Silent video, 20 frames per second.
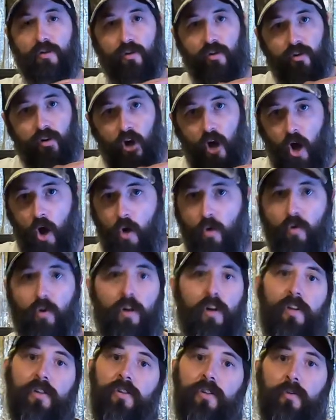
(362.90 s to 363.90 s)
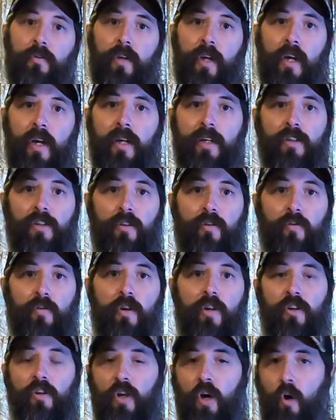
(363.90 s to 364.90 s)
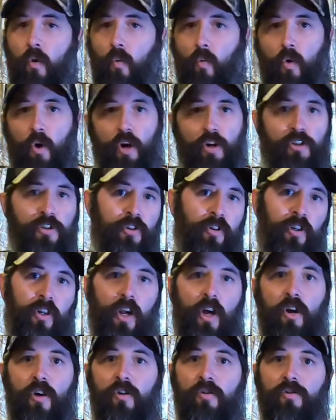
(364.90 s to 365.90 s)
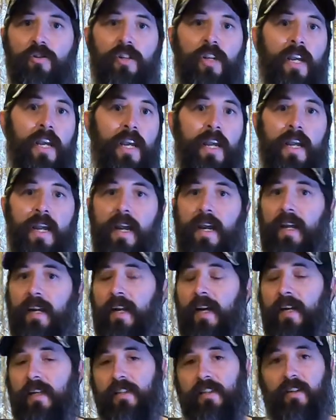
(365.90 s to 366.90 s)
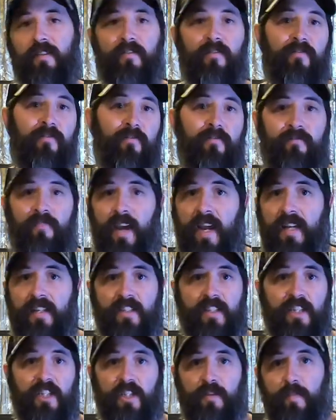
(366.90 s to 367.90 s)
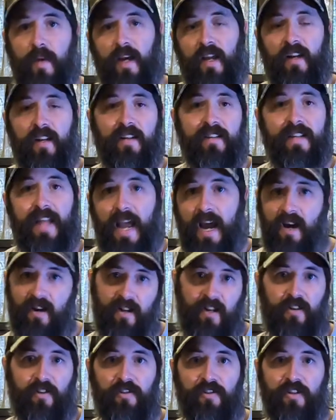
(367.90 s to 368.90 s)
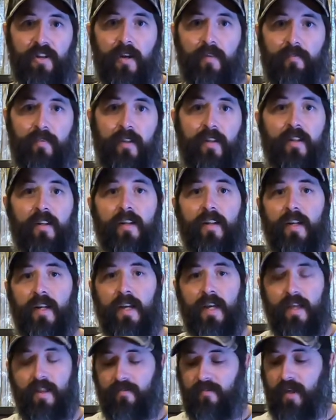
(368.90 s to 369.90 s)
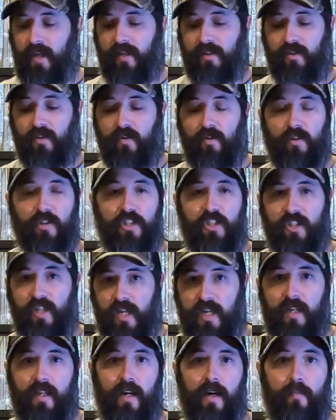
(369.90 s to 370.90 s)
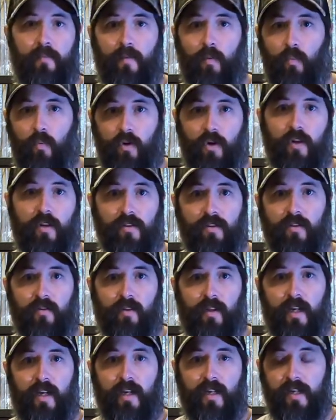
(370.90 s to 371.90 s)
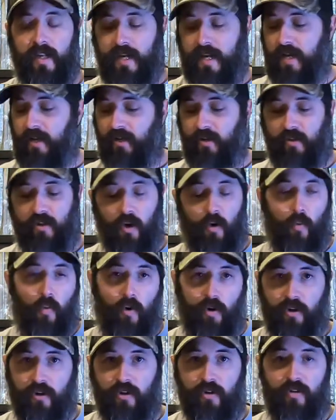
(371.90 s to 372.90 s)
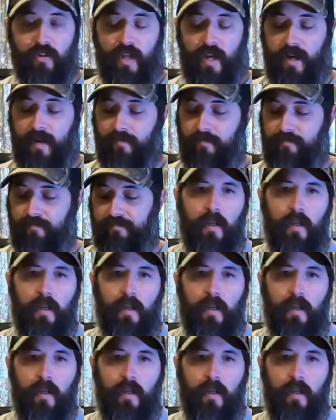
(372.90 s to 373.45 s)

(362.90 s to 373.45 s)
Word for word: are odorless, okay? So don't wash your clothes and like some fancy smelling downy or something that is going to stink up the woods, okay? You don't want to do that.